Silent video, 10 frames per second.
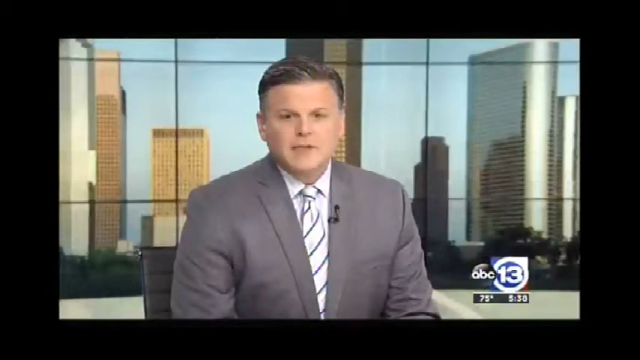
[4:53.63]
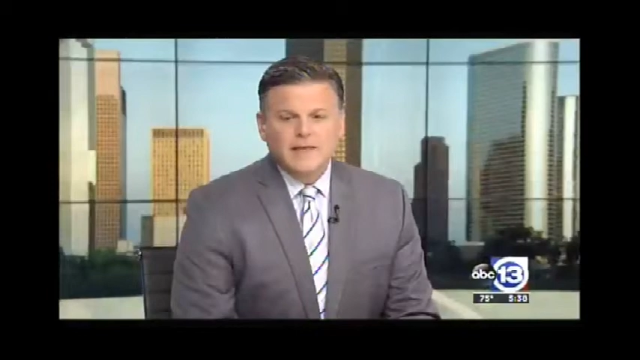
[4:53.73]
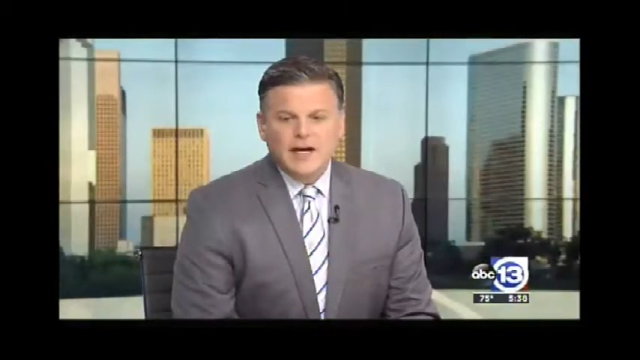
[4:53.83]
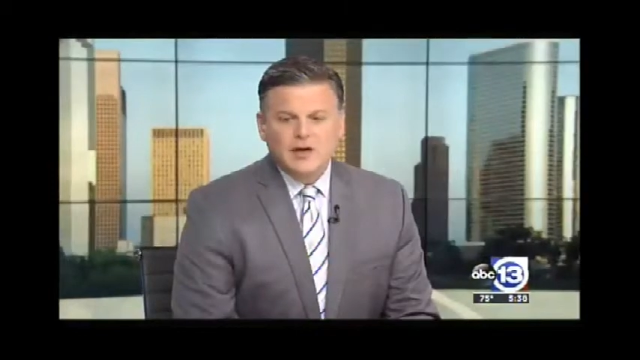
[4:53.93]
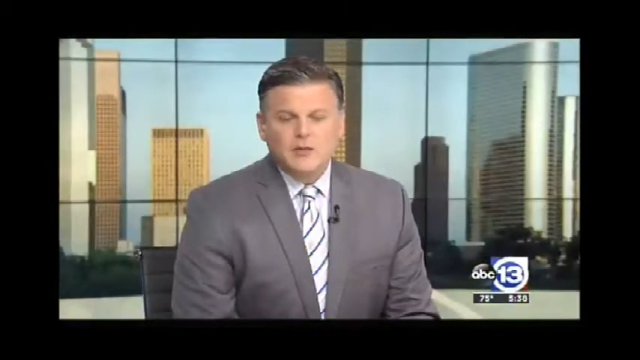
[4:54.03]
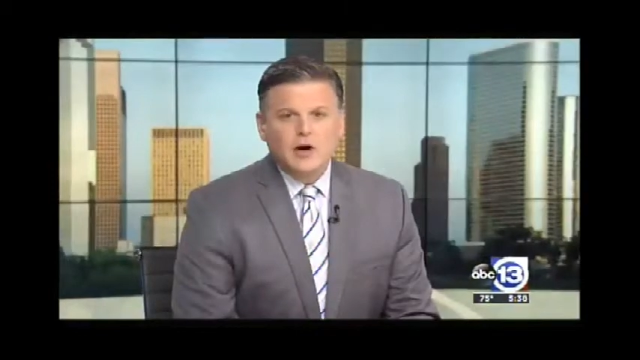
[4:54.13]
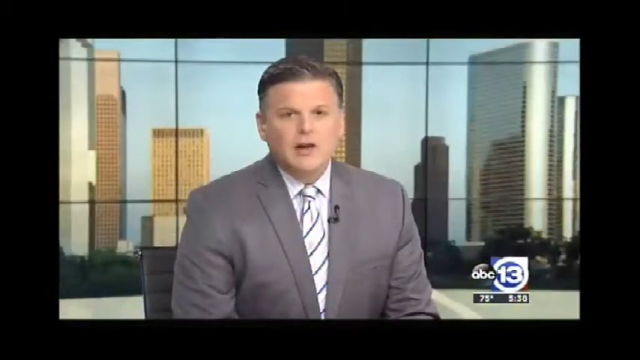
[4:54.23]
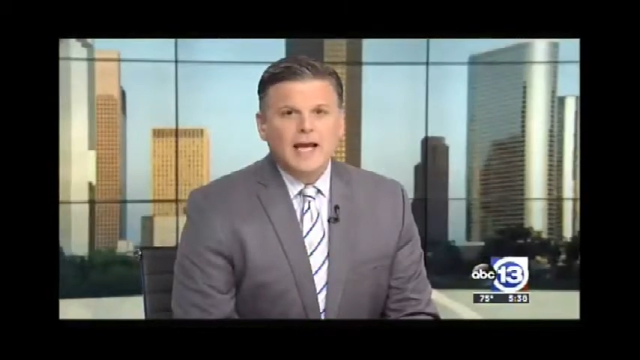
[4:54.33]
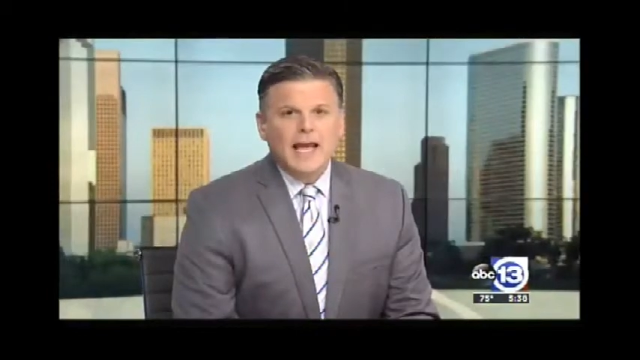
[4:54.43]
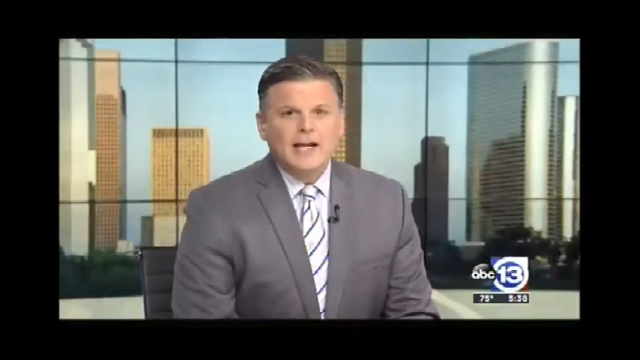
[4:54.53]
Thank you,
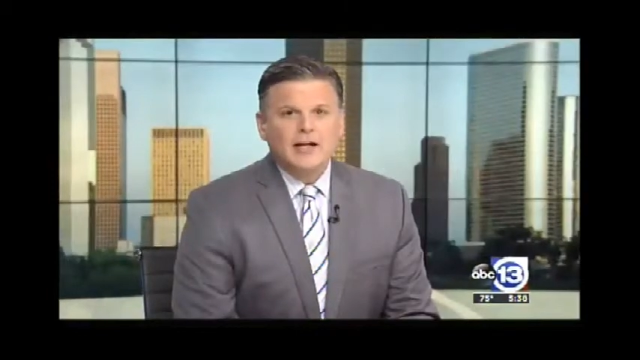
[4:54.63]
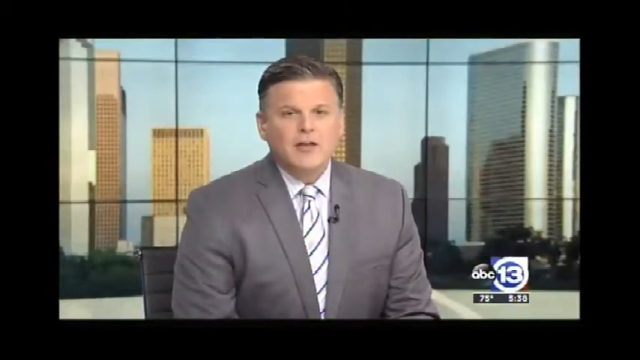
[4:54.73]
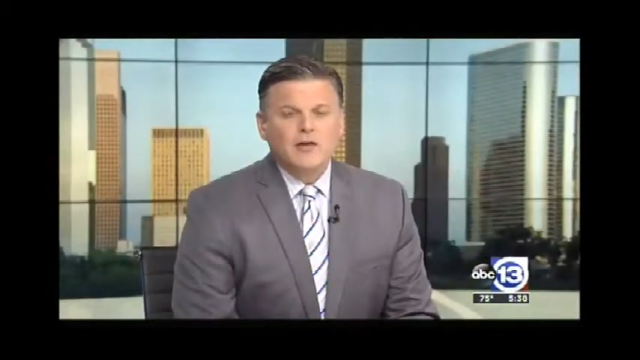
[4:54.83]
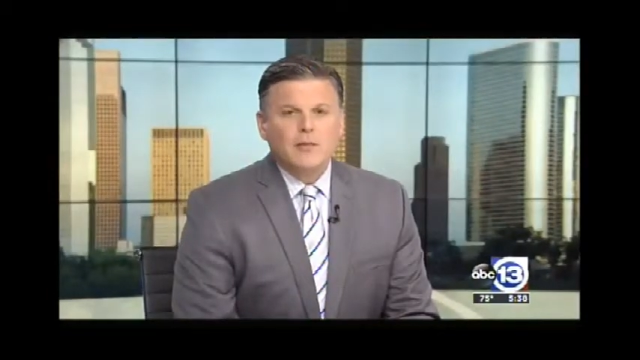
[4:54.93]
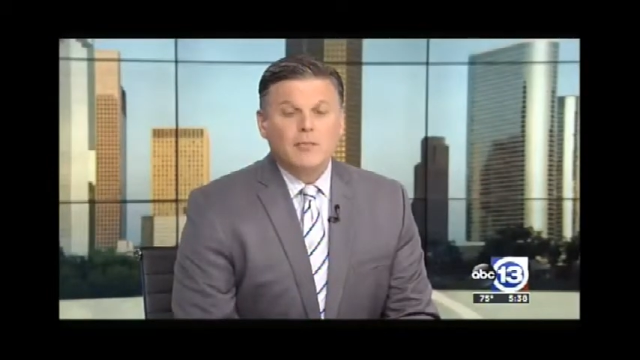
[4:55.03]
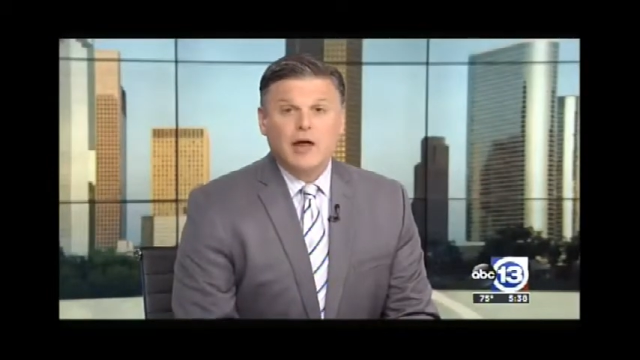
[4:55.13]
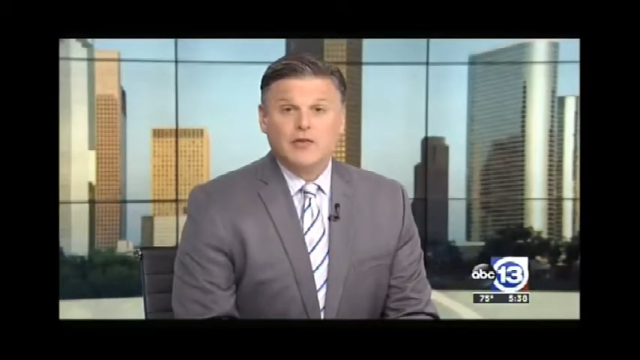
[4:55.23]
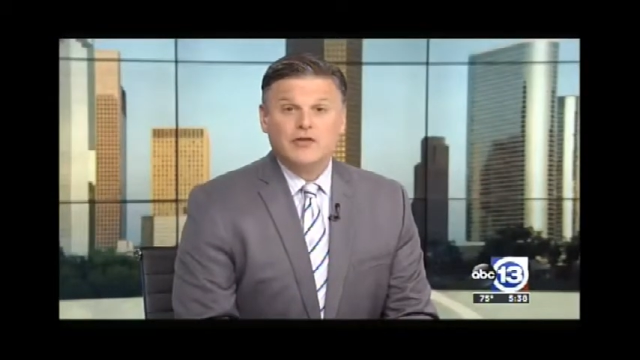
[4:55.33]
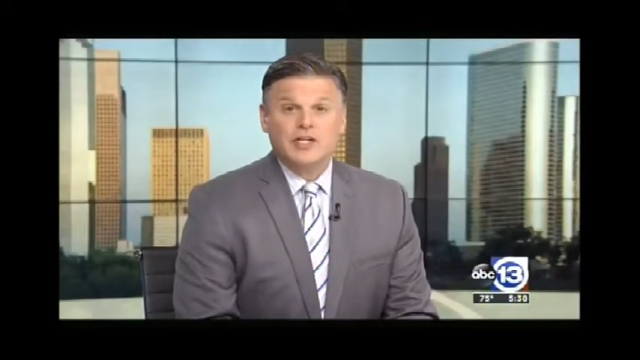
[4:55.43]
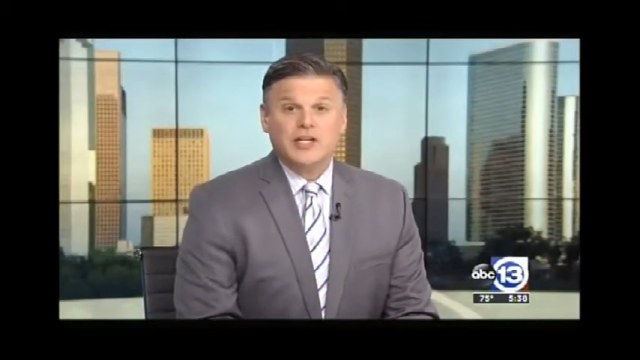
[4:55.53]
Marla. And another
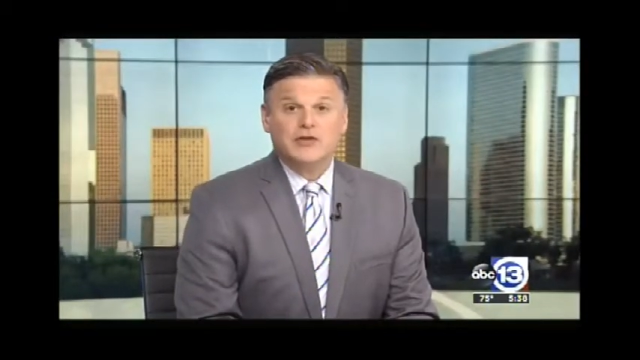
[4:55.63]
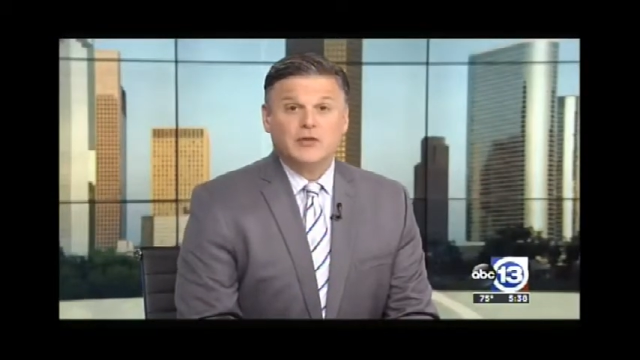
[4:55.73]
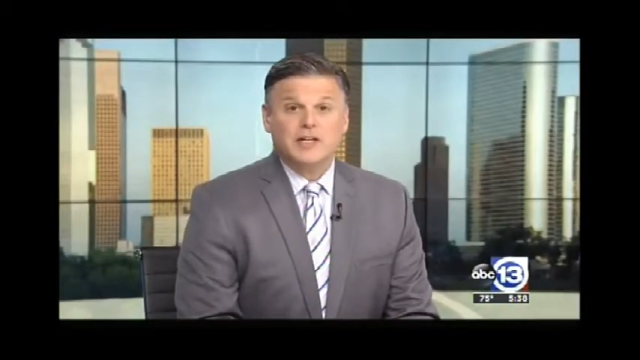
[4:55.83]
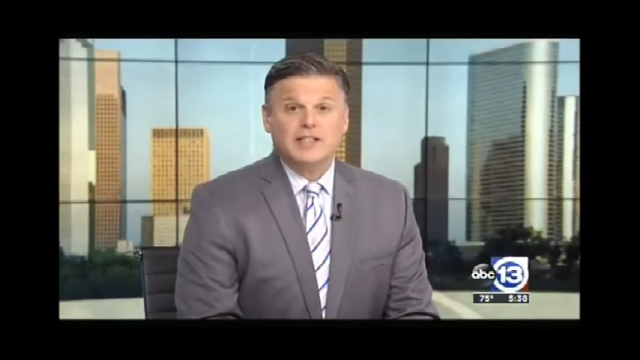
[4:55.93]
Mother's Day story.